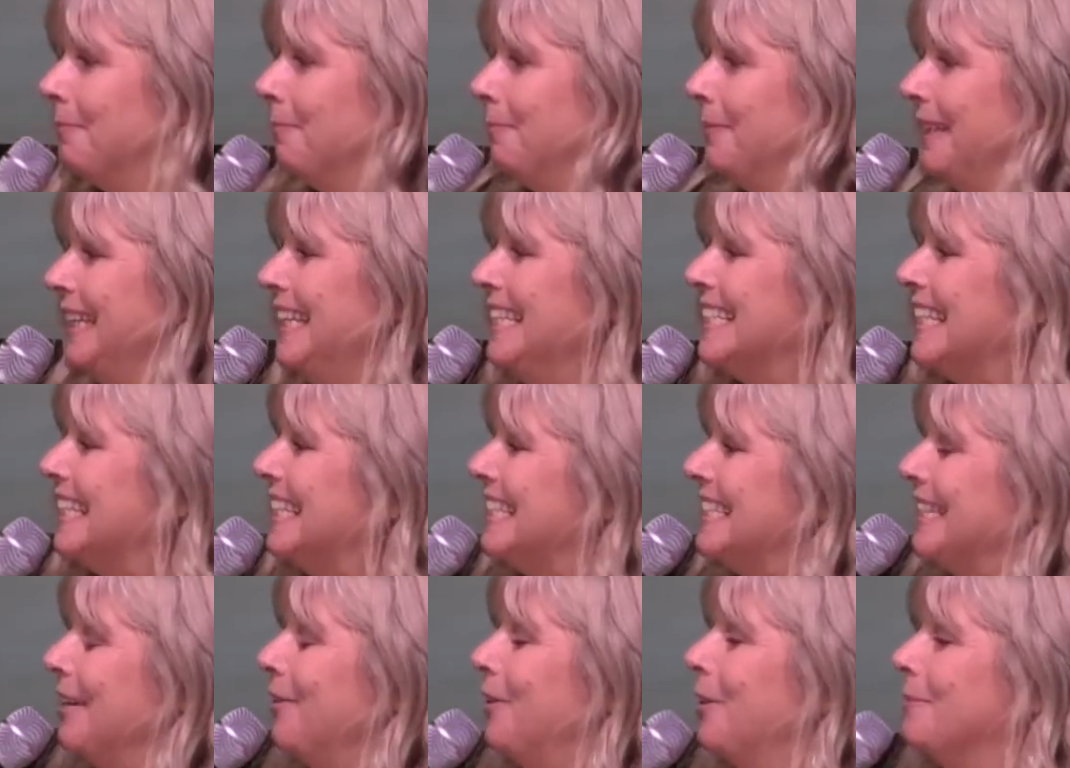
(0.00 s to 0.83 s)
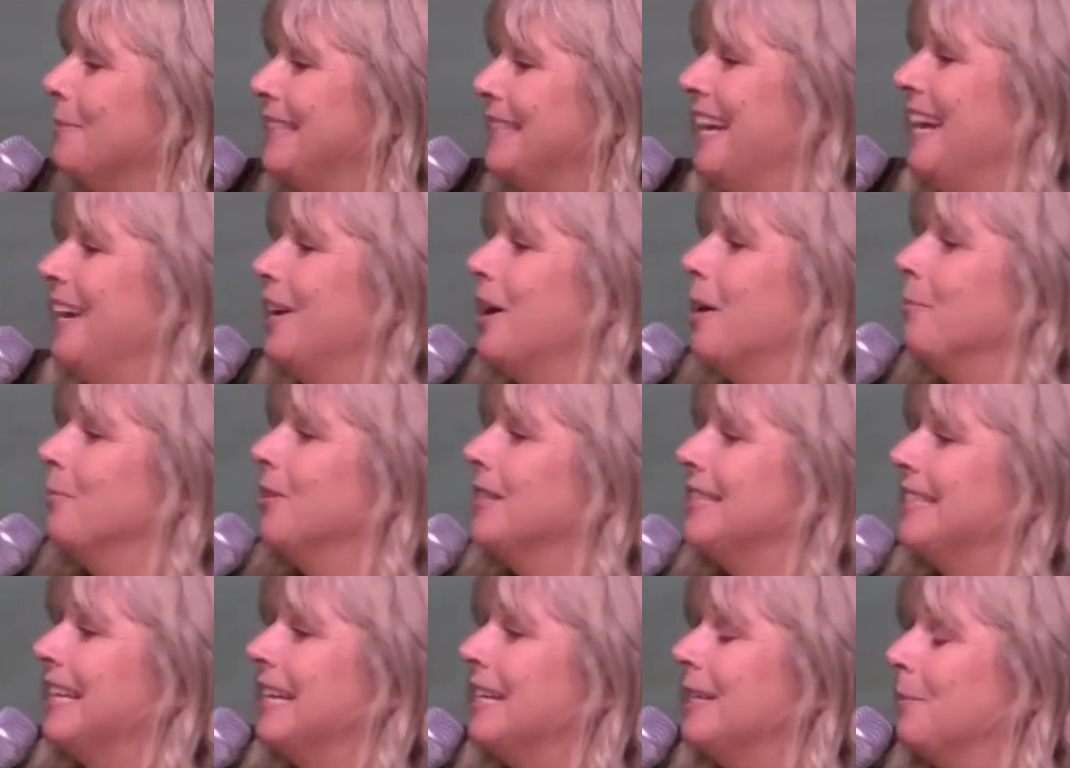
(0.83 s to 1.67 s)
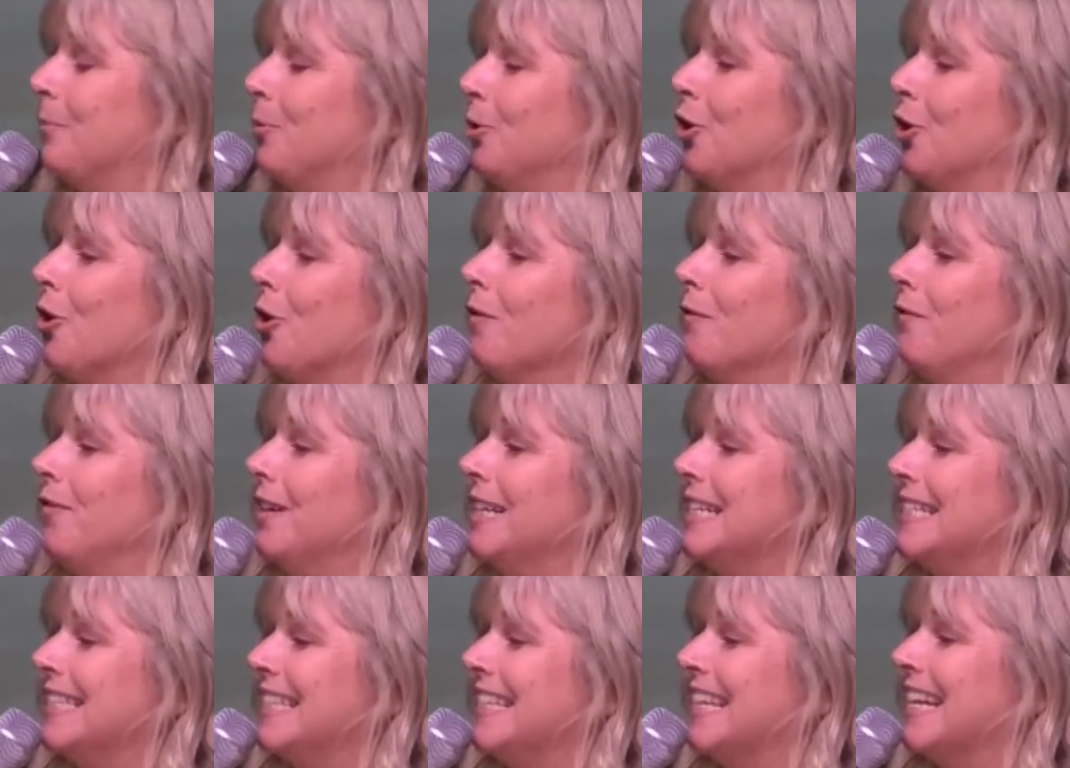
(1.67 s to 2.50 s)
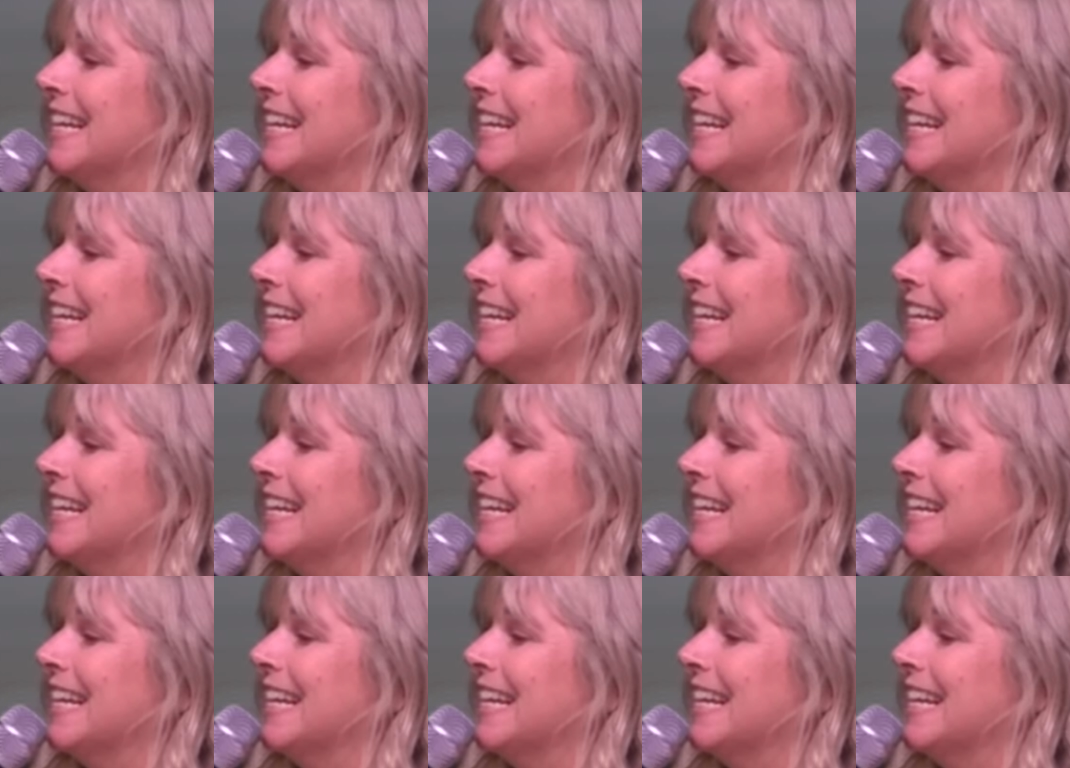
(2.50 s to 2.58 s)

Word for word: Please understand what I'm saying. I'm not saying to put a confidence in